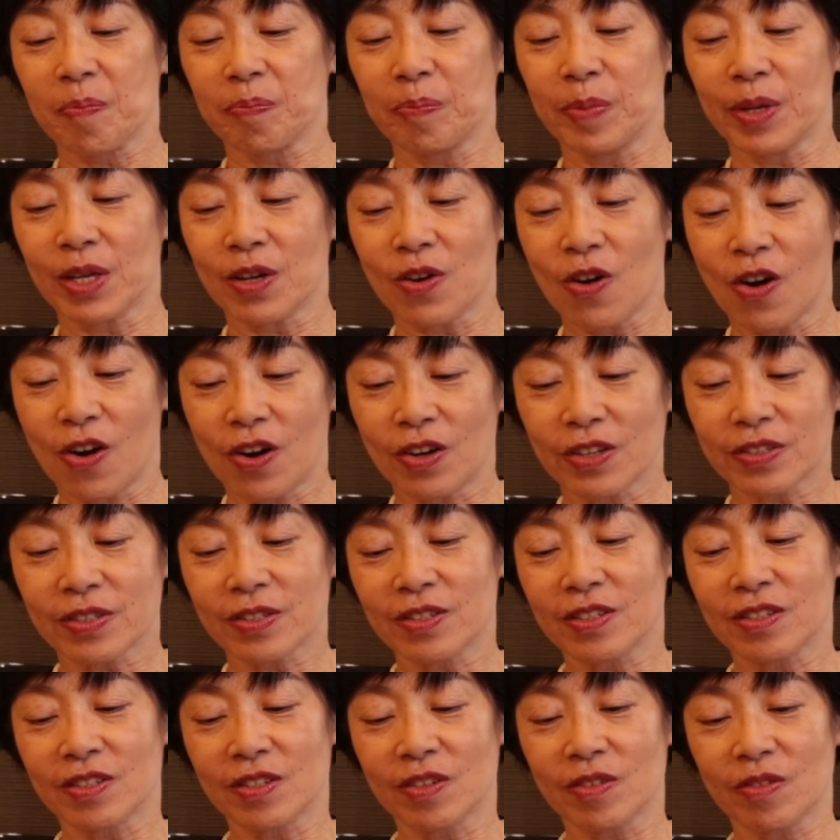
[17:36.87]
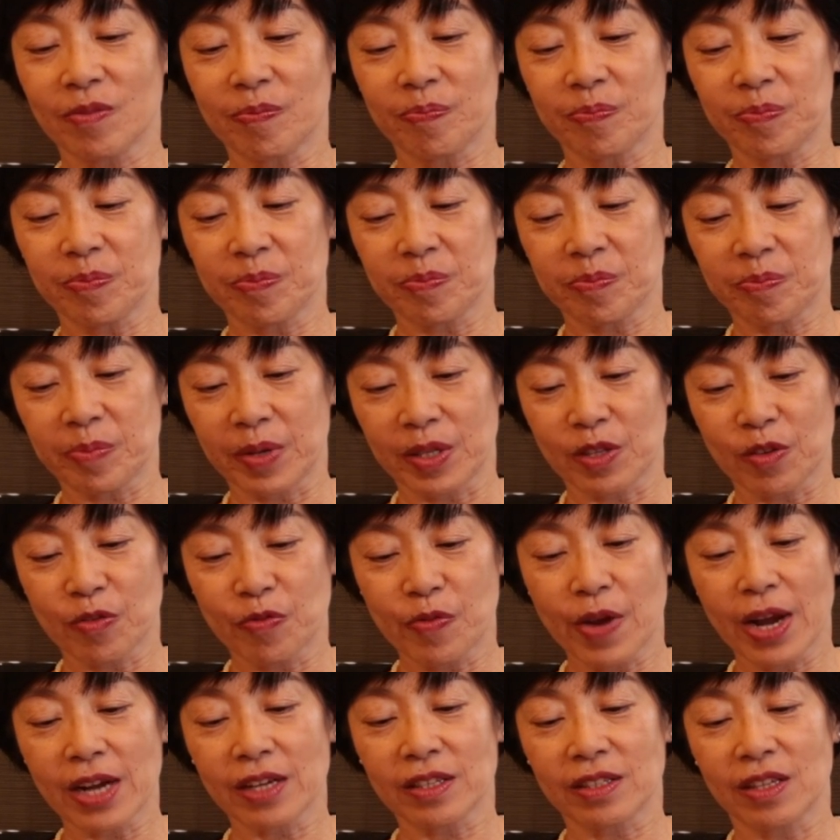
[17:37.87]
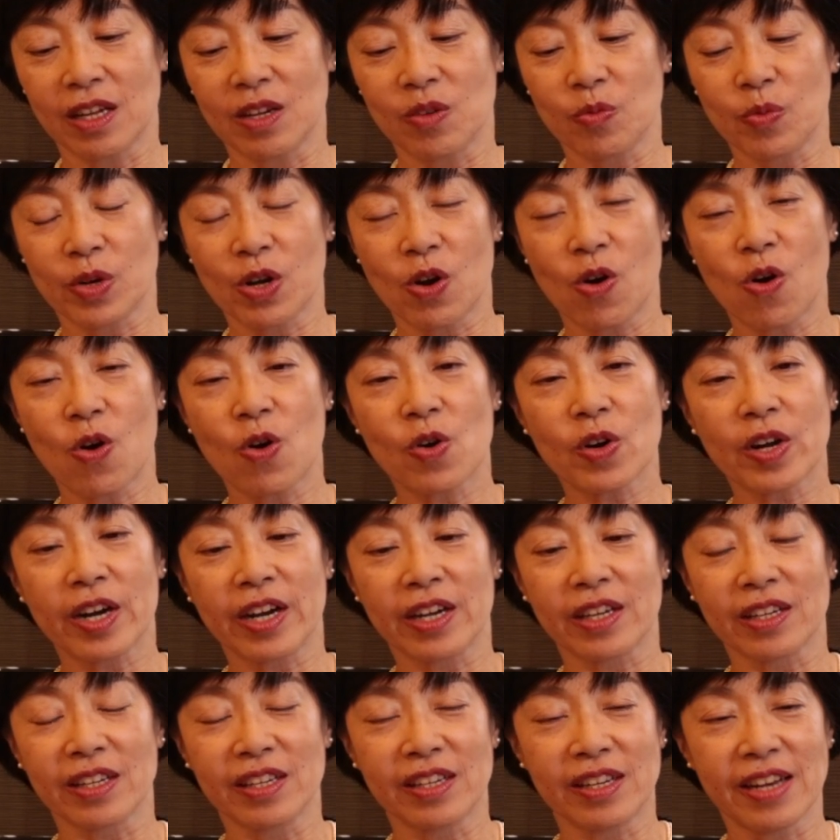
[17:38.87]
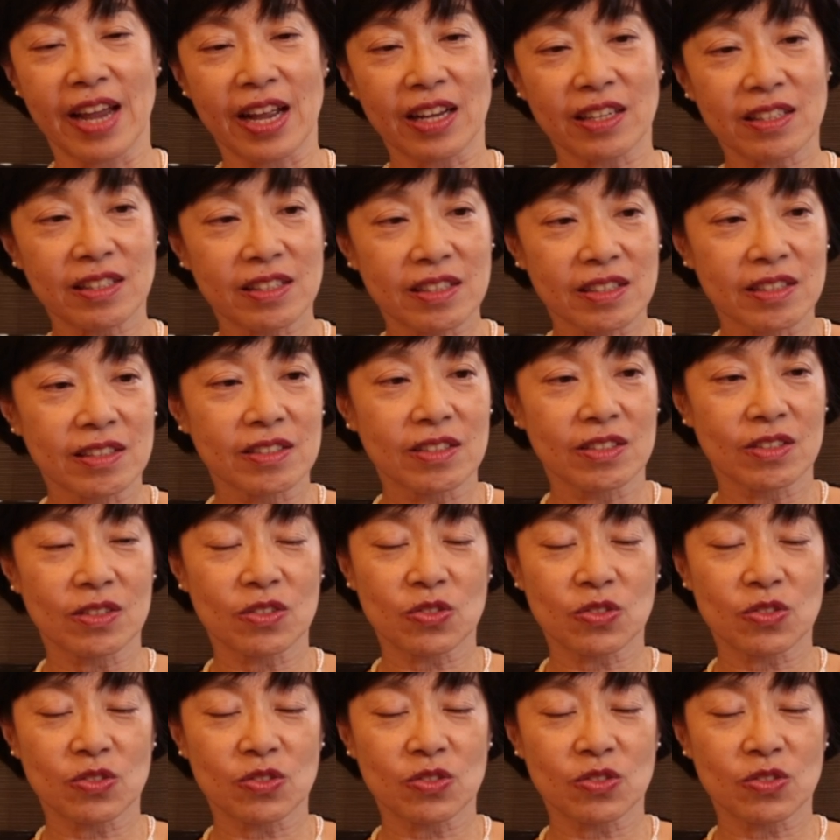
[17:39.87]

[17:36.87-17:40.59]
because by the fact that we all connected